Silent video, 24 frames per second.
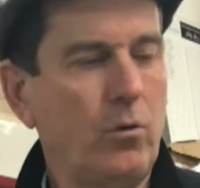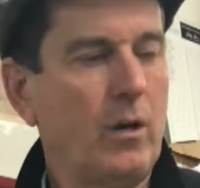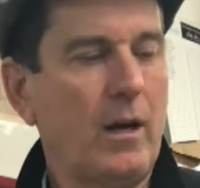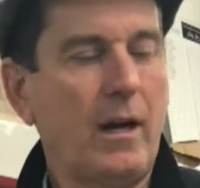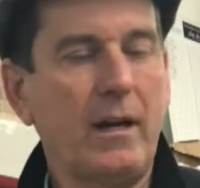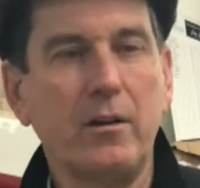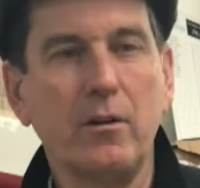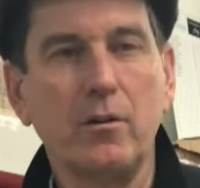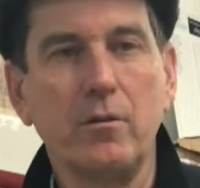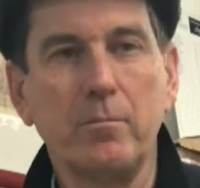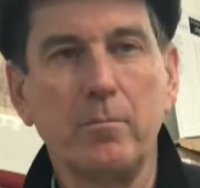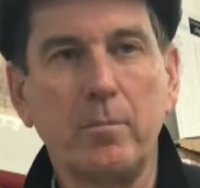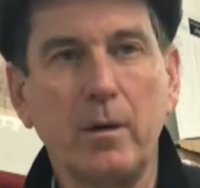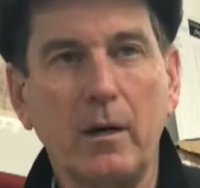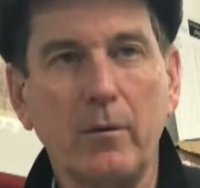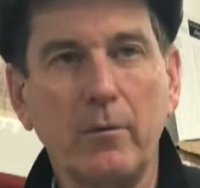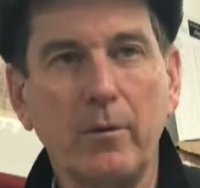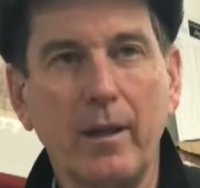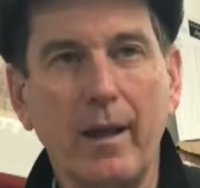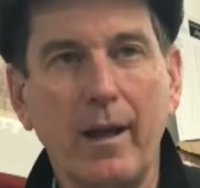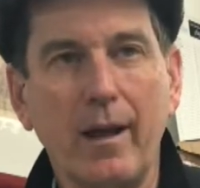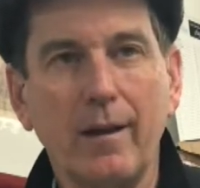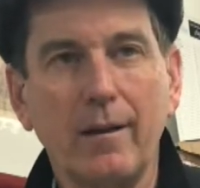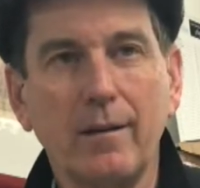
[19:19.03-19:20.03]
I couldn't putt
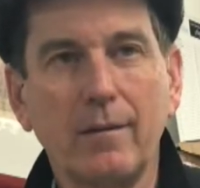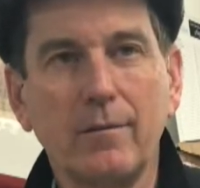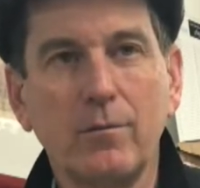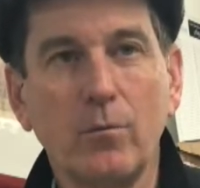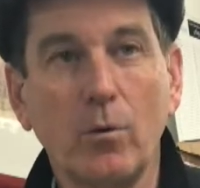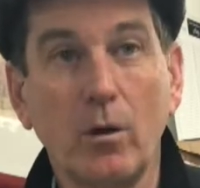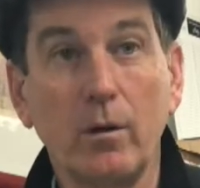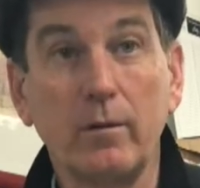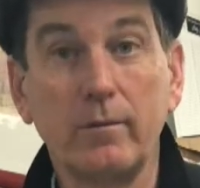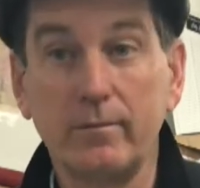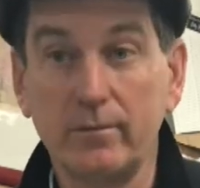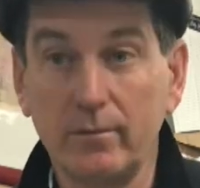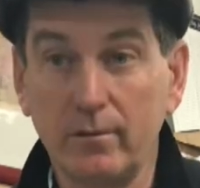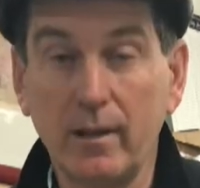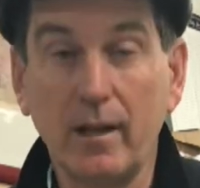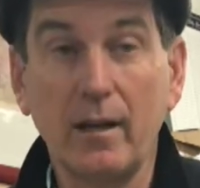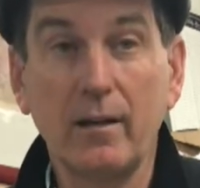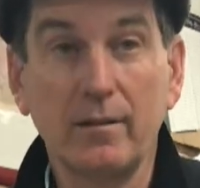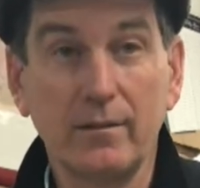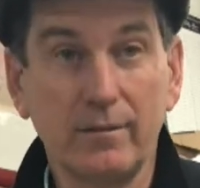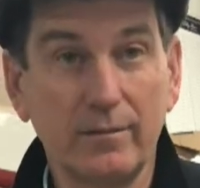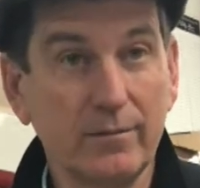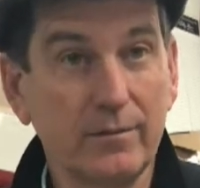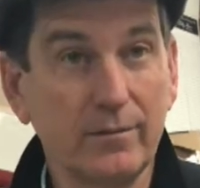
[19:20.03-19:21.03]
with that. Well,
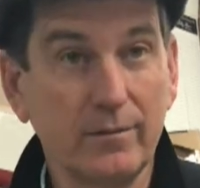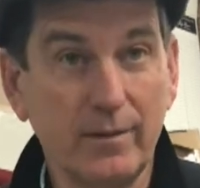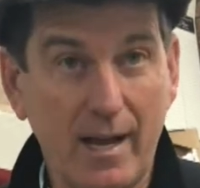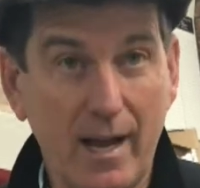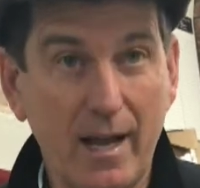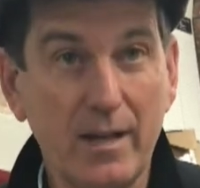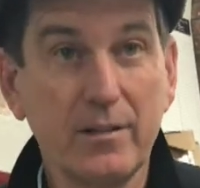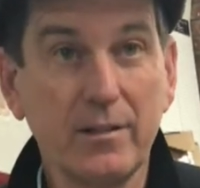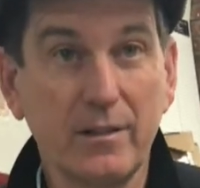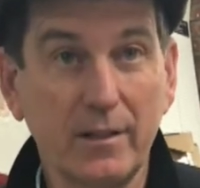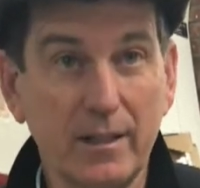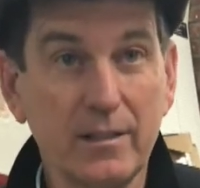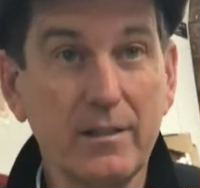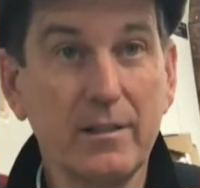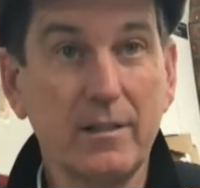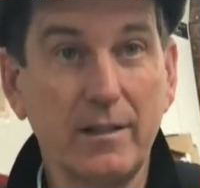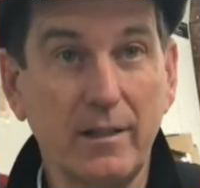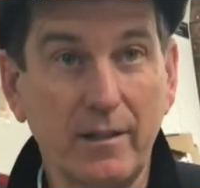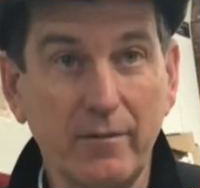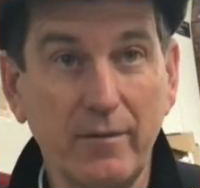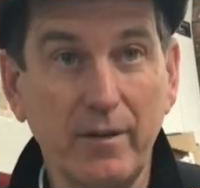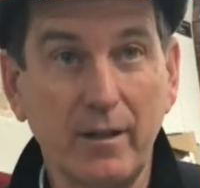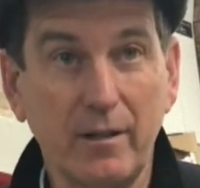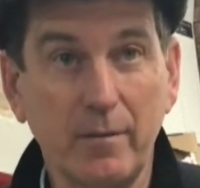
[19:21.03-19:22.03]
ask
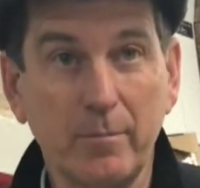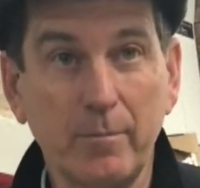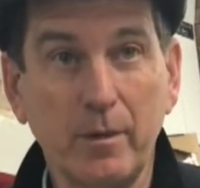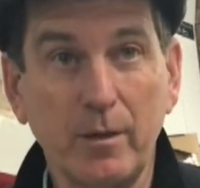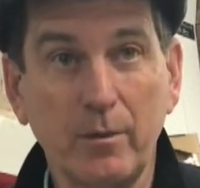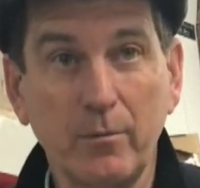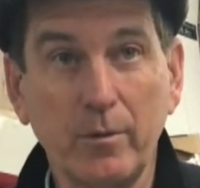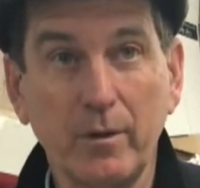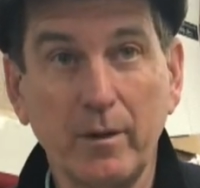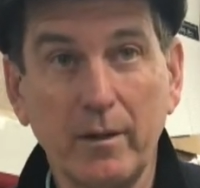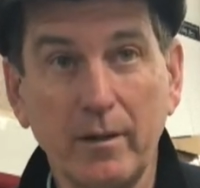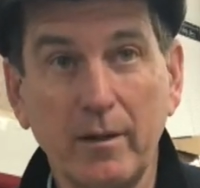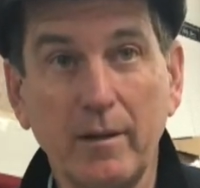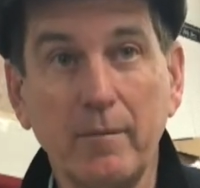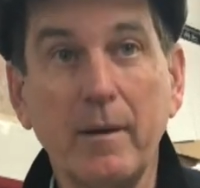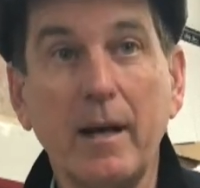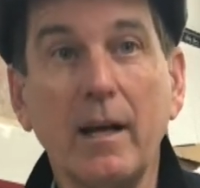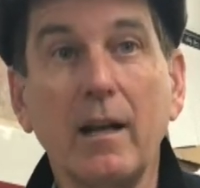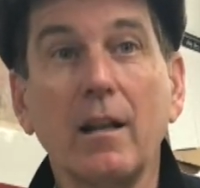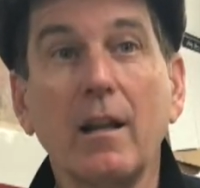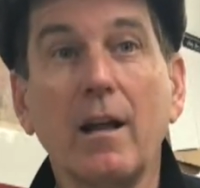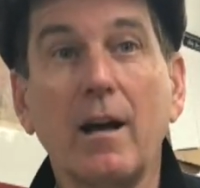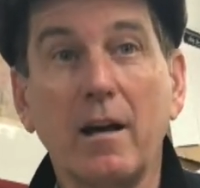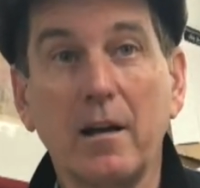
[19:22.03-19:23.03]
Litsky if he could putt with it. He
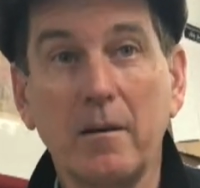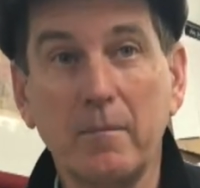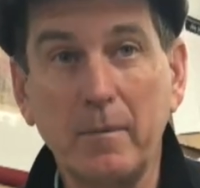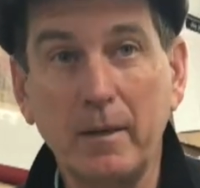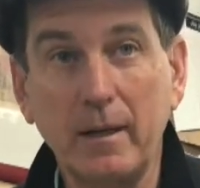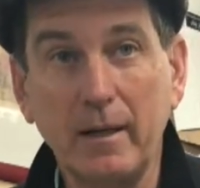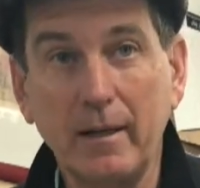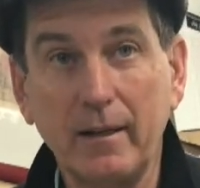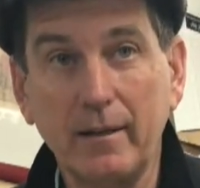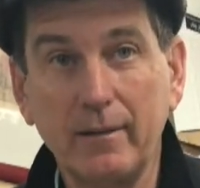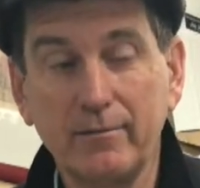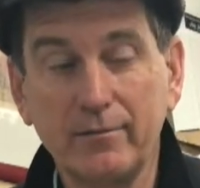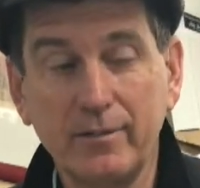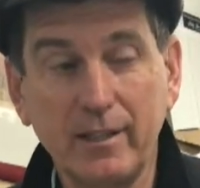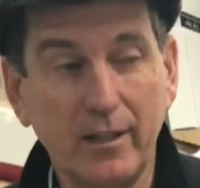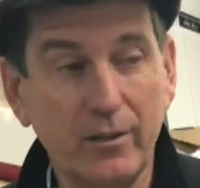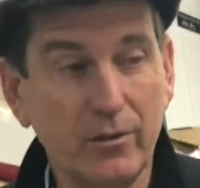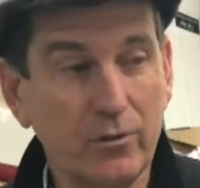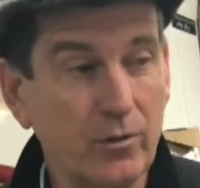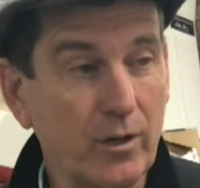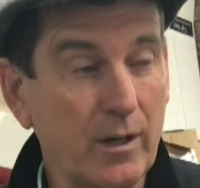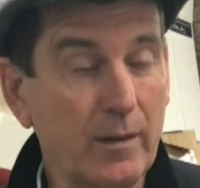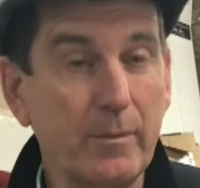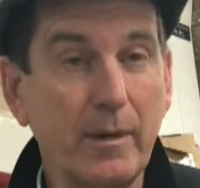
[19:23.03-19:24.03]
made a lot of money.
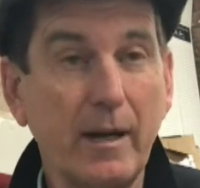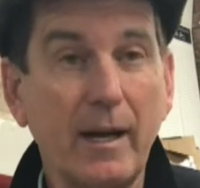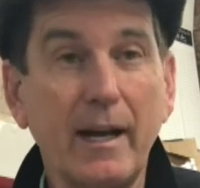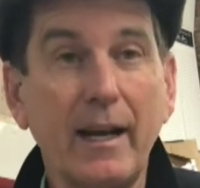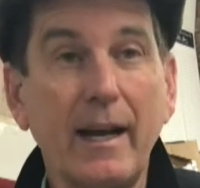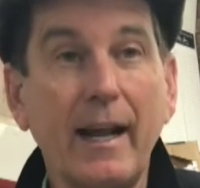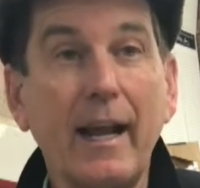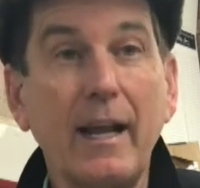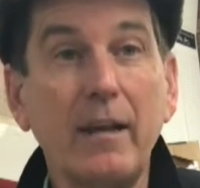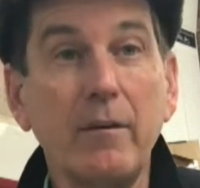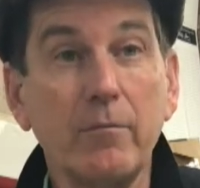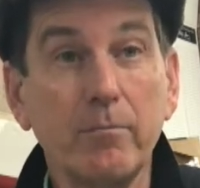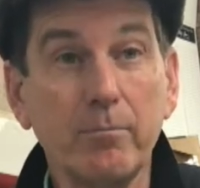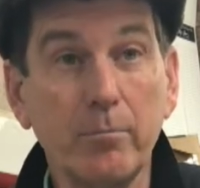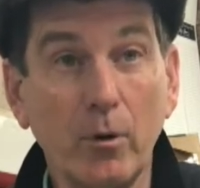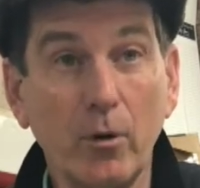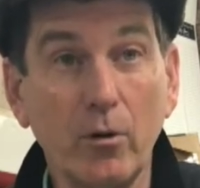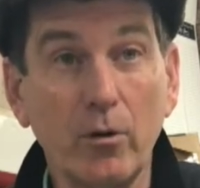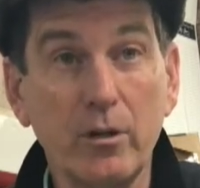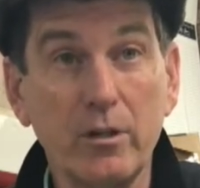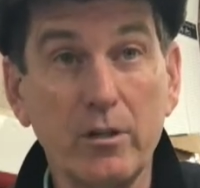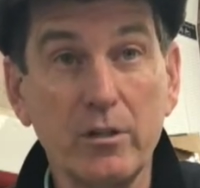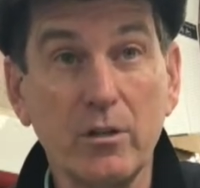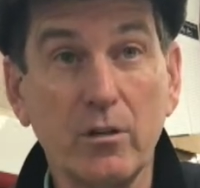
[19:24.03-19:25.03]
Ted Treba had 8
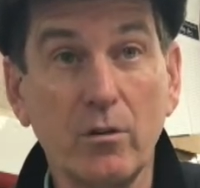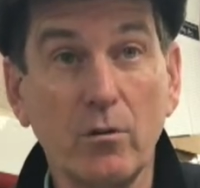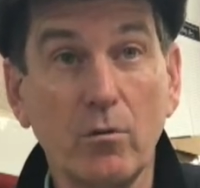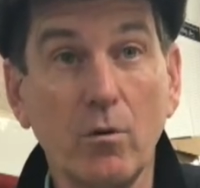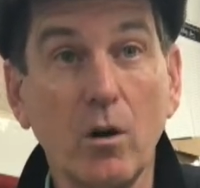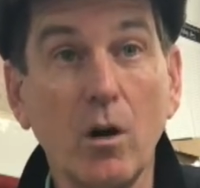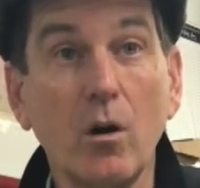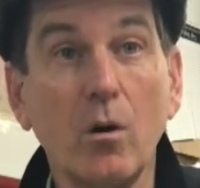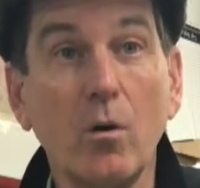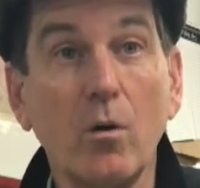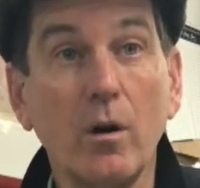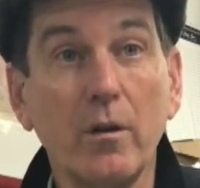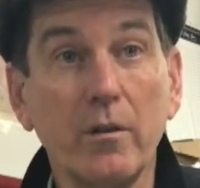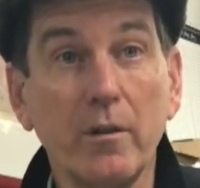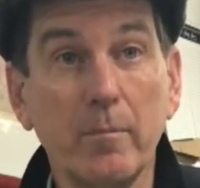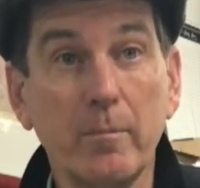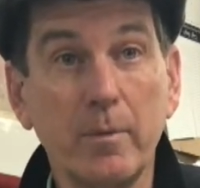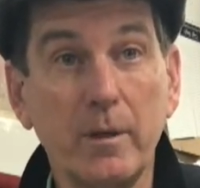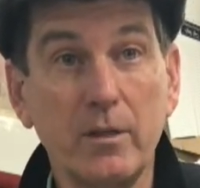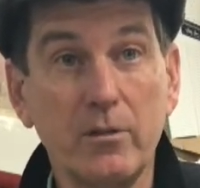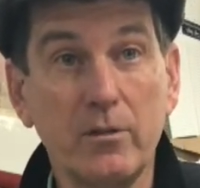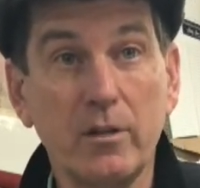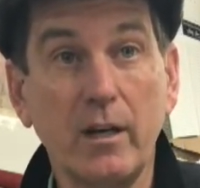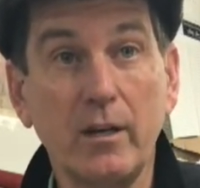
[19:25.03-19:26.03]
birdies in a row on the
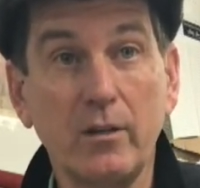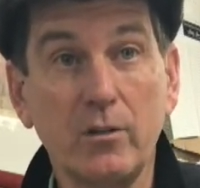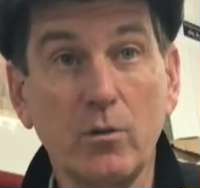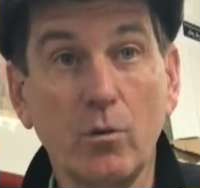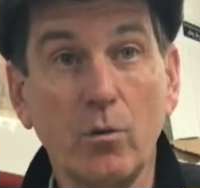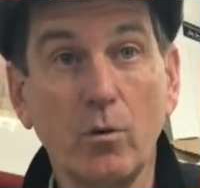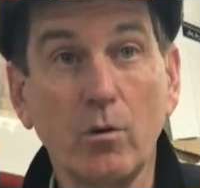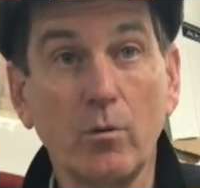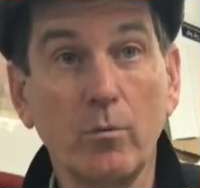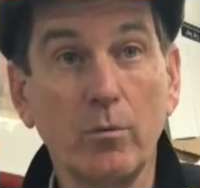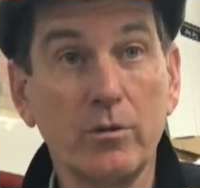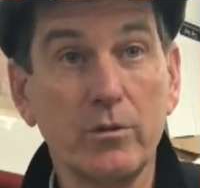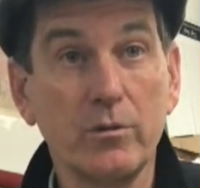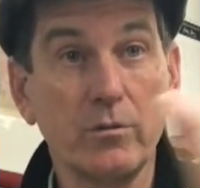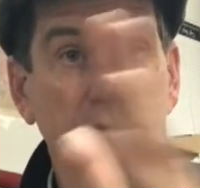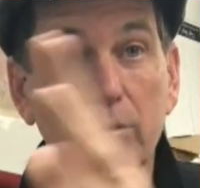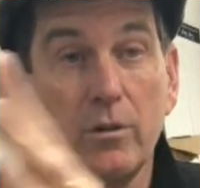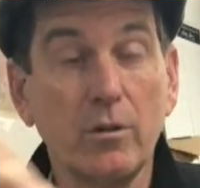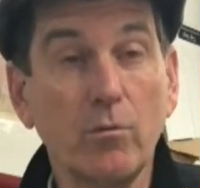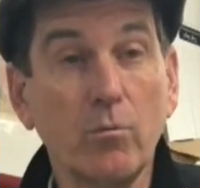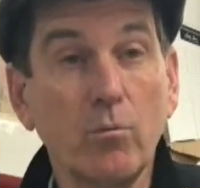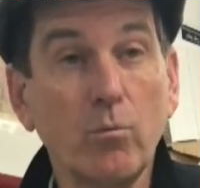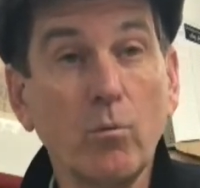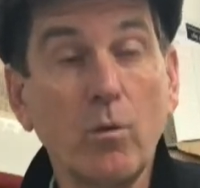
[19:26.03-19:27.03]
PGA Tour, which was
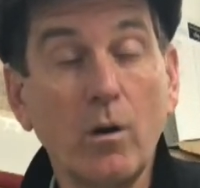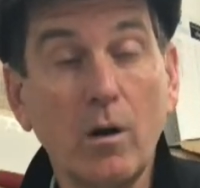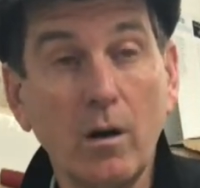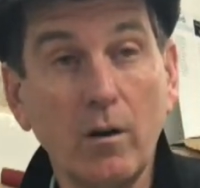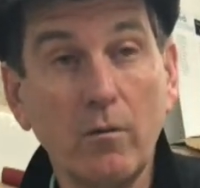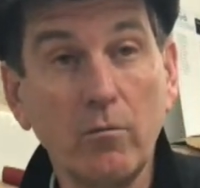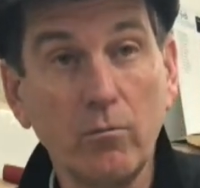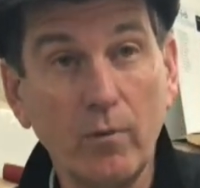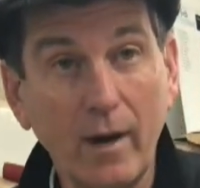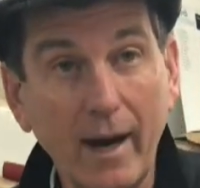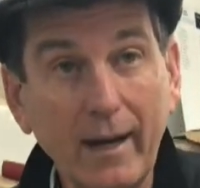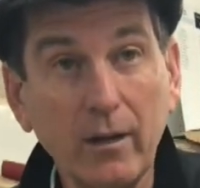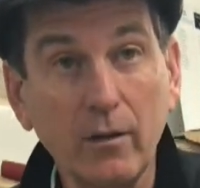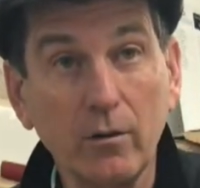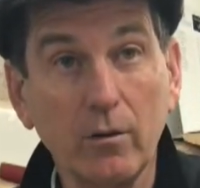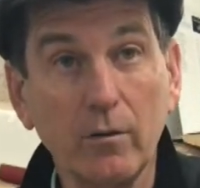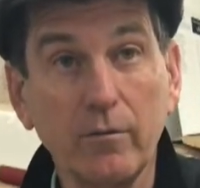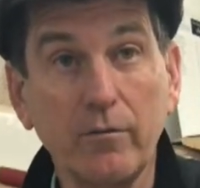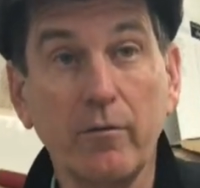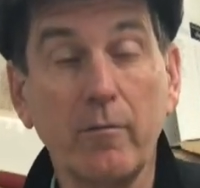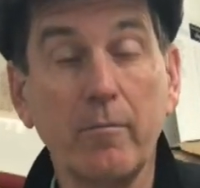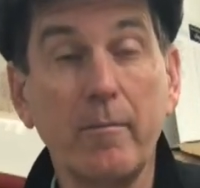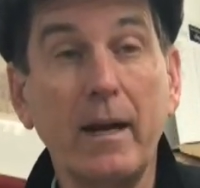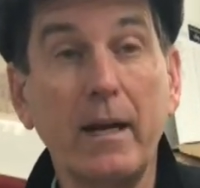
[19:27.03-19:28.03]
a
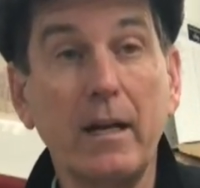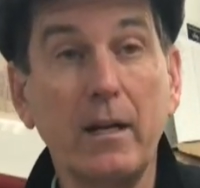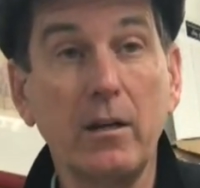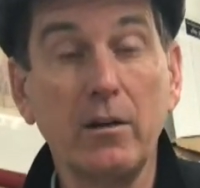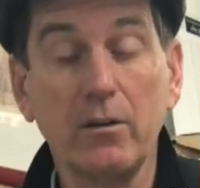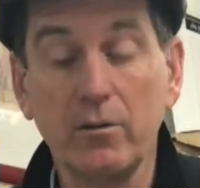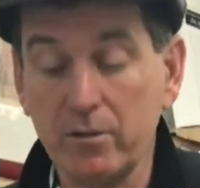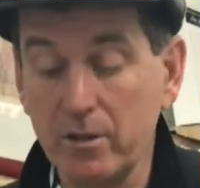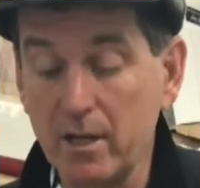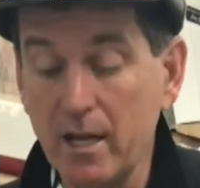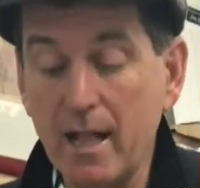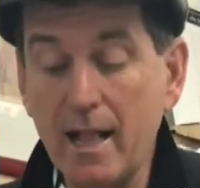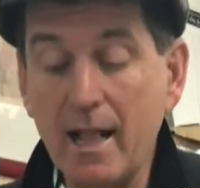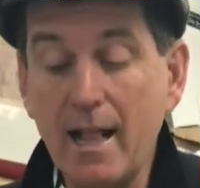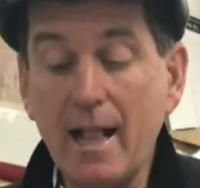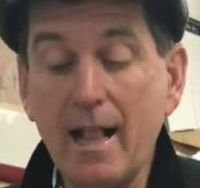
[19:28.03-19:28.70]
record for many years,